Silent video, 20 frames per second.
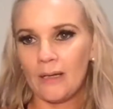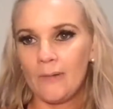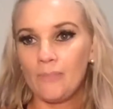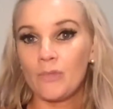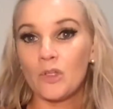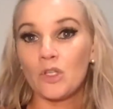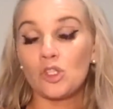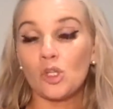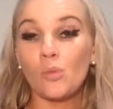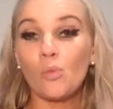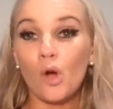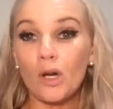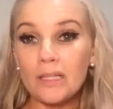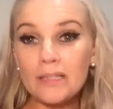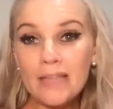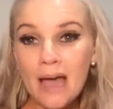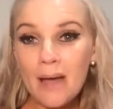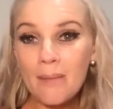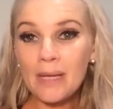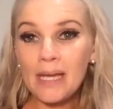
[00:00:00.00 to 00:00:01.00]
So what did
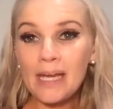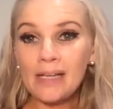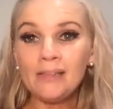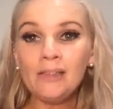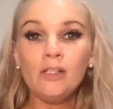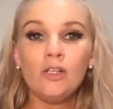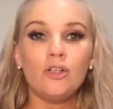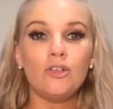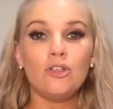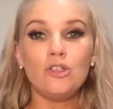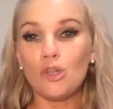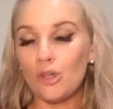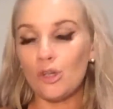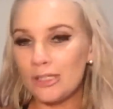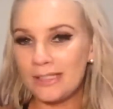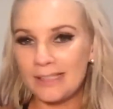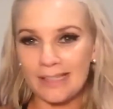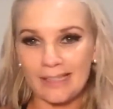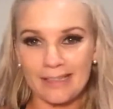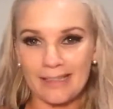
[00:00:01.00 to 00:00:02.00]
that mean? No
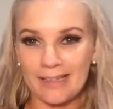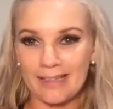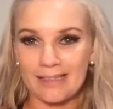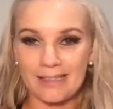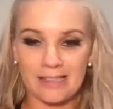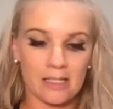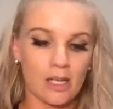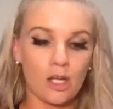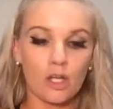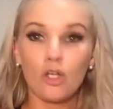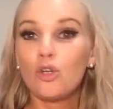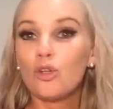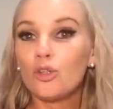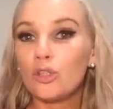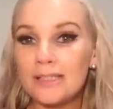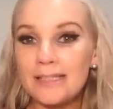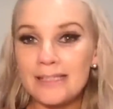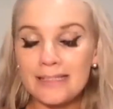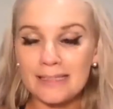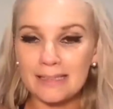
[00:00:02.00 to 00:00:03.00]
sickness, good
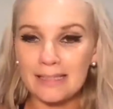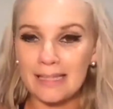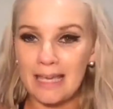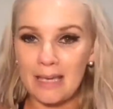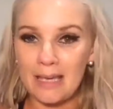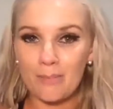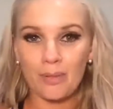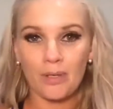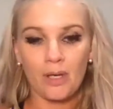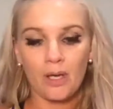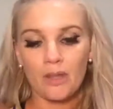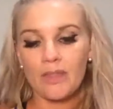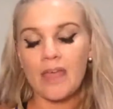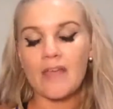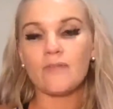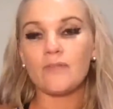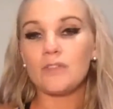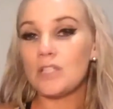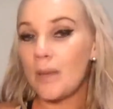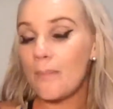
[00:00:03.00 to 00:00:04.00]
sleep.
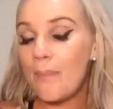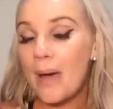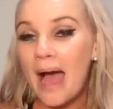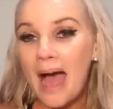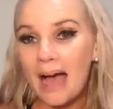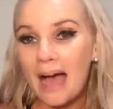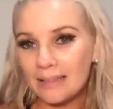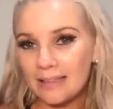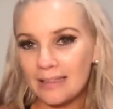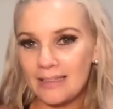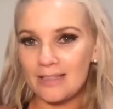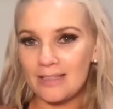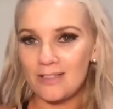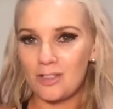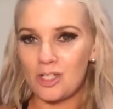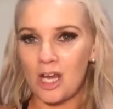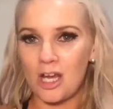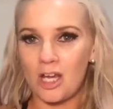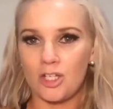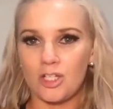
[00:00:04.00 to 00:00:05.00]
Their palate is
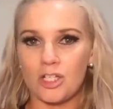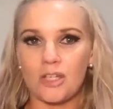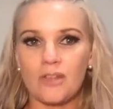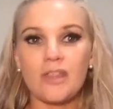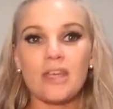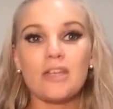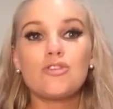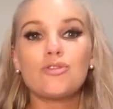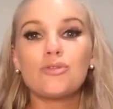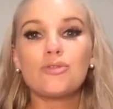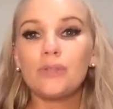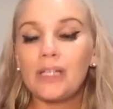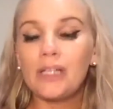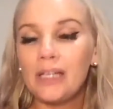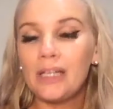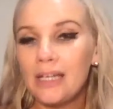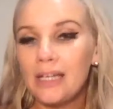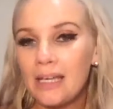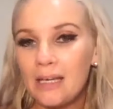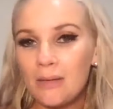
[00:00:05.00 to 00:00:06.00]
changing. They're
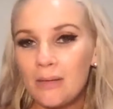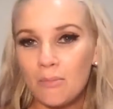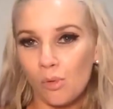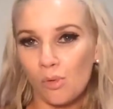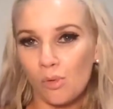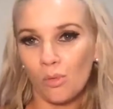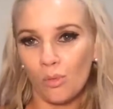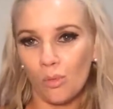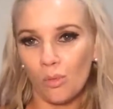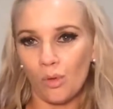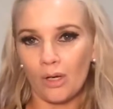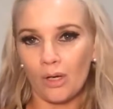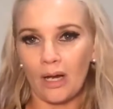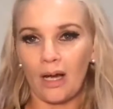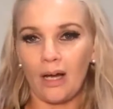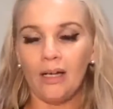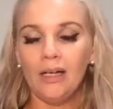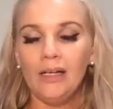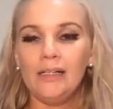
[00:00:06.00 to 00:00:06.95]
drinking more water.